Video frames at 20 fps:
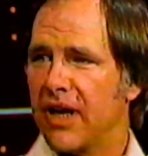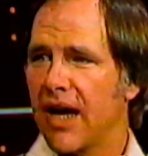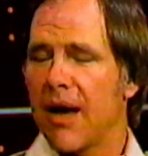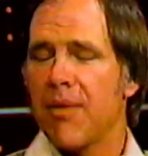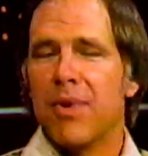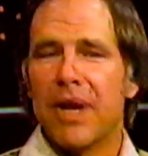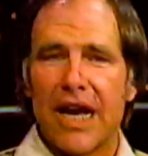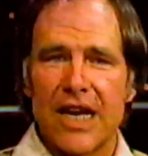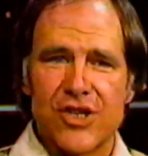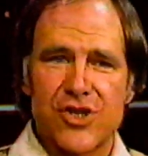I
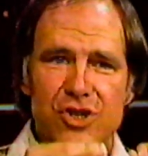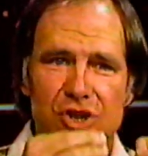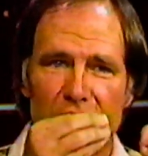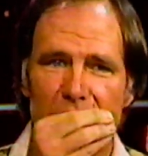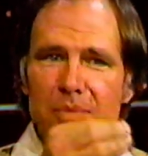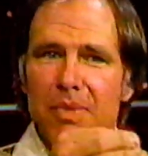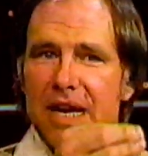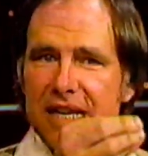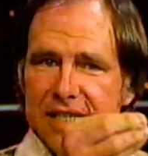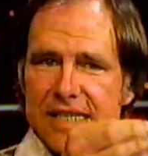mean, I saw
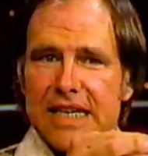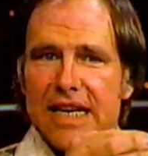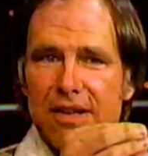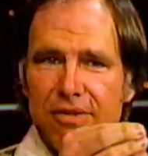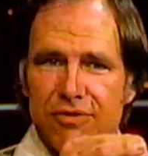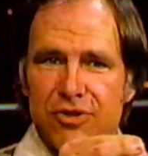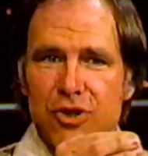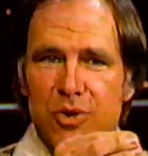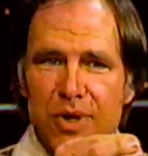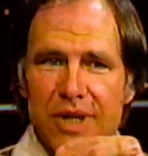
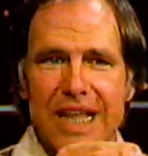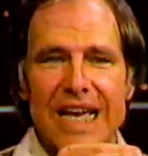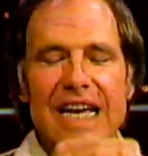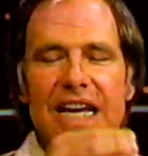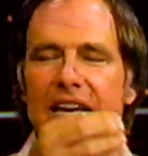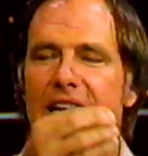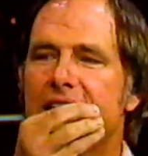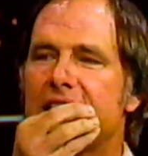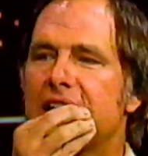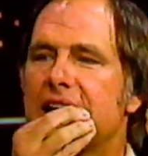myself doing
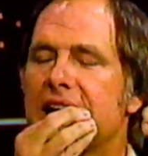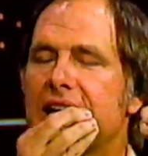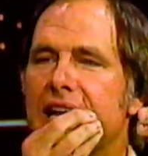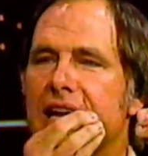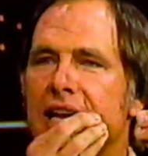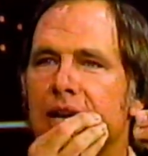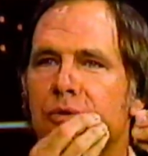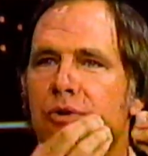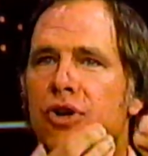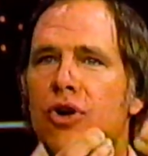the,
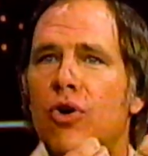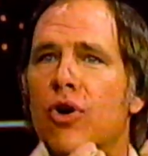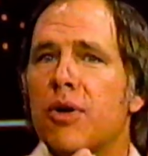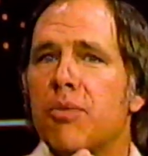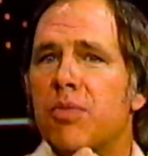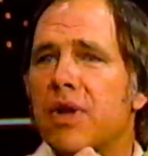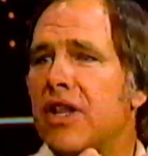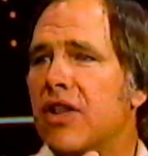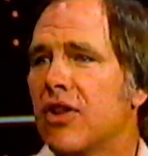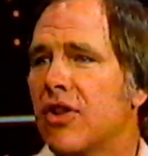and it would only
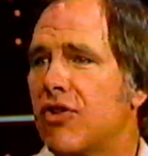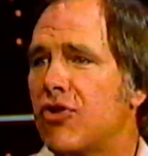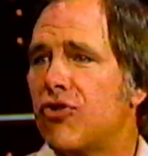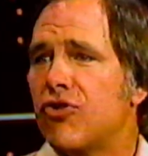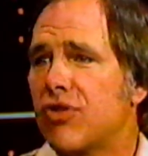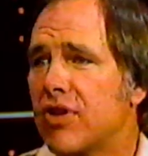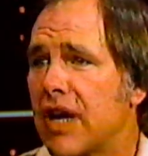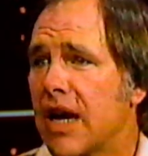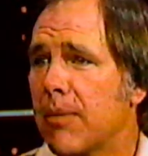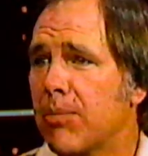been
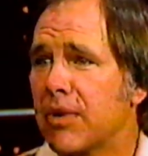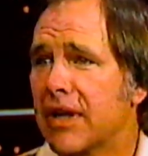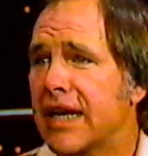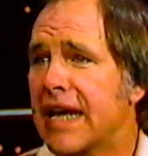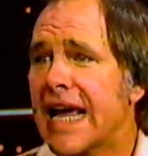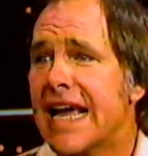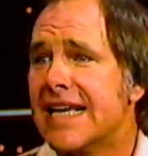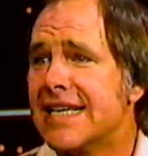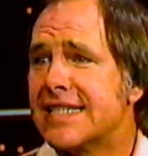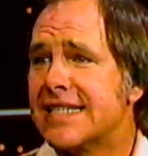a couple
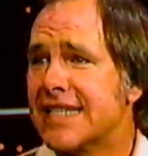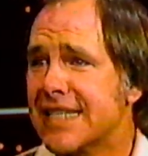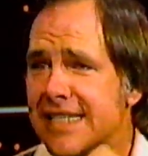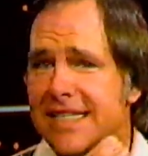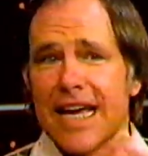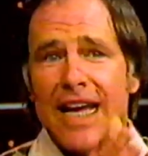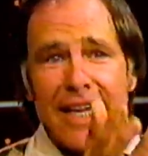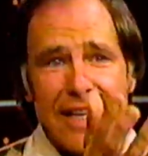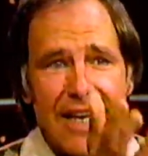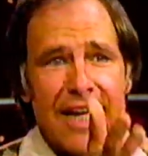days
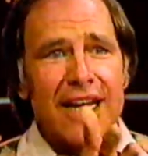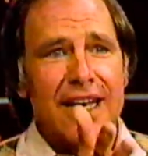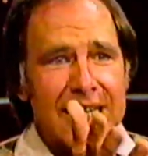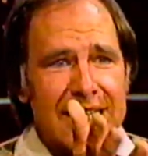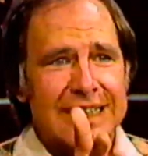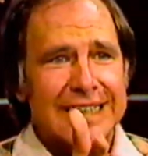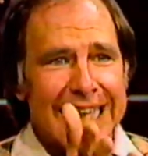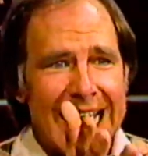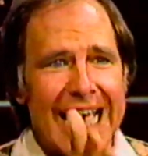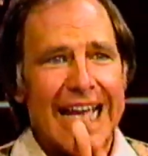since I'd done
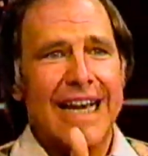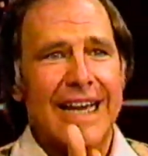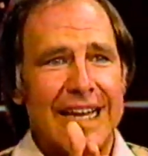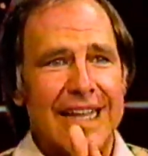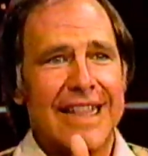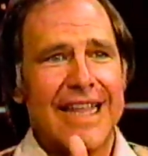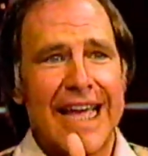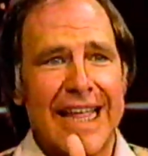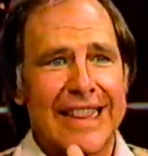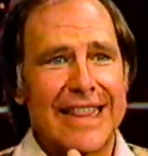exactly
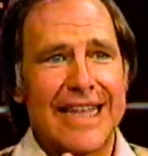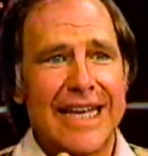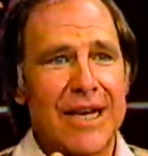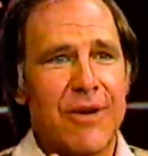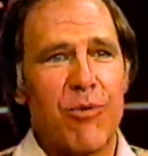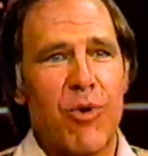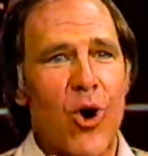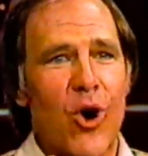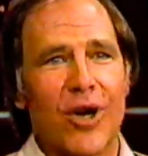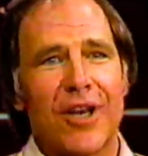that well,
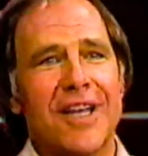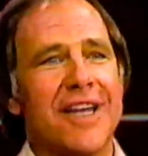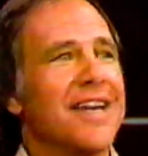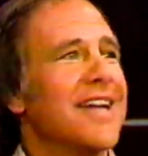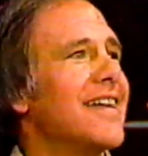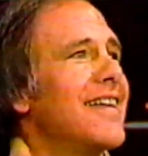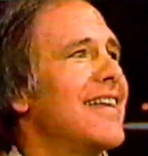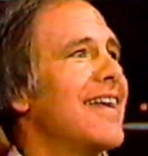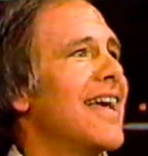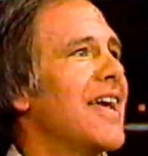thing. Walked in
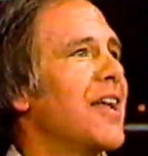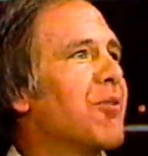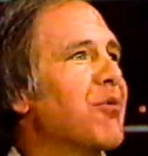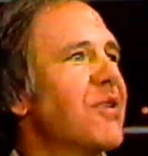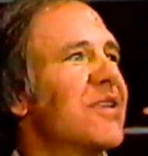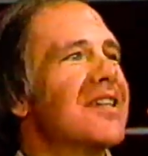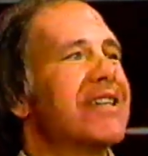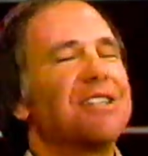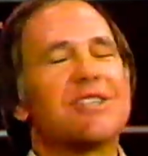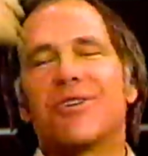at ten
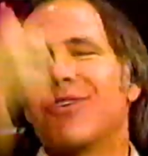with this.